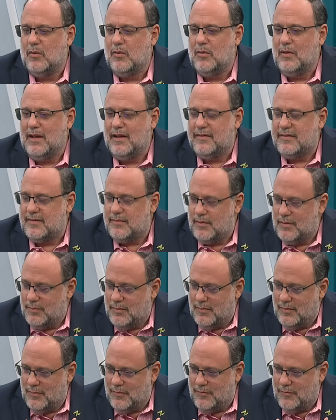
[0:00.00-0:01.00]
let's
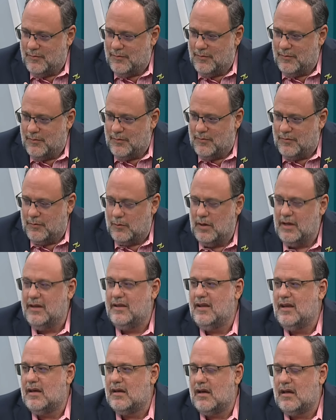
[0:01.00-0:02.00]
fully
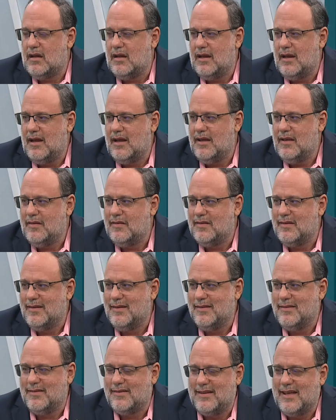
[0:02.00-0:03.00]
decolonize,
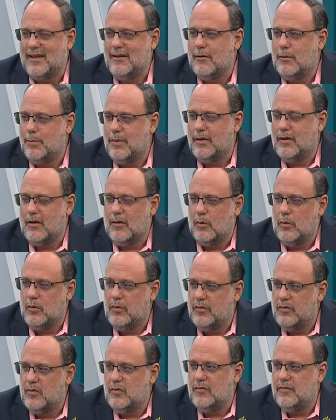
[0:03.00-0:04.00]
stand up on our
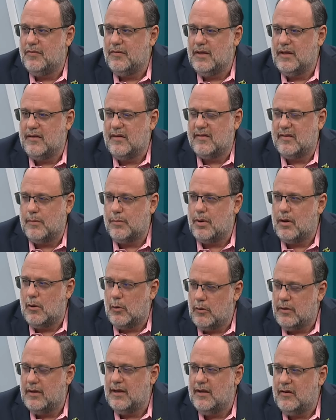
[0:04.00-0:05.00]
own 2 feet as a
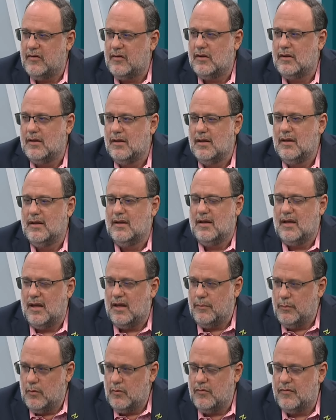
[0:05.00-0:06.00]
proud nation,
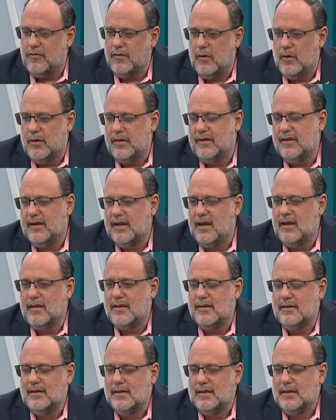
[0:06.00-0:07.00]
and move forward
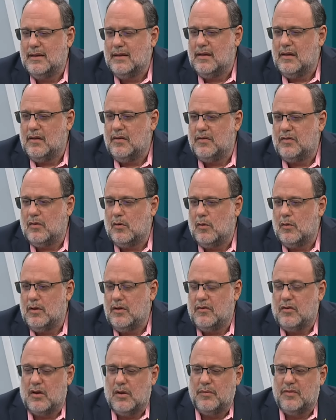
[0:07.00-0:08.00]
together. So
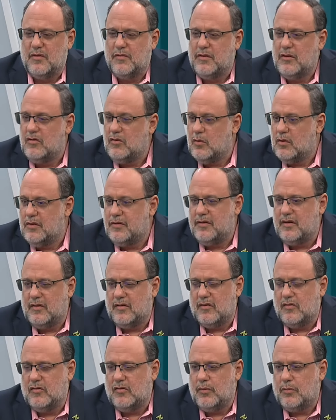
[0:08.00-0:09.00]
in terms of the dual
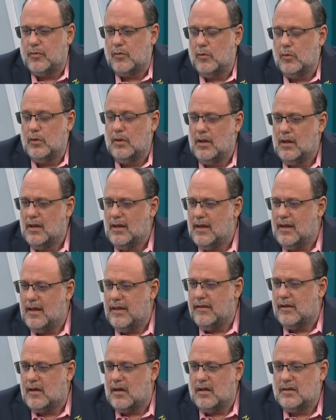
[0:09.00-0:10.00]
citizenship rule,
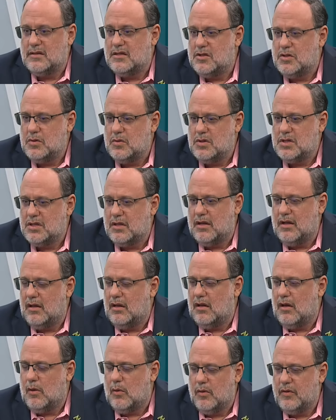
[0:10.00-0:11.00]
the Constitution
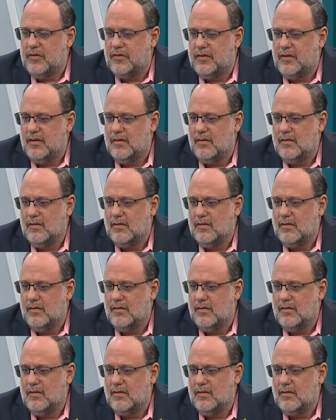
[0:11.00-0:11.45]
allows,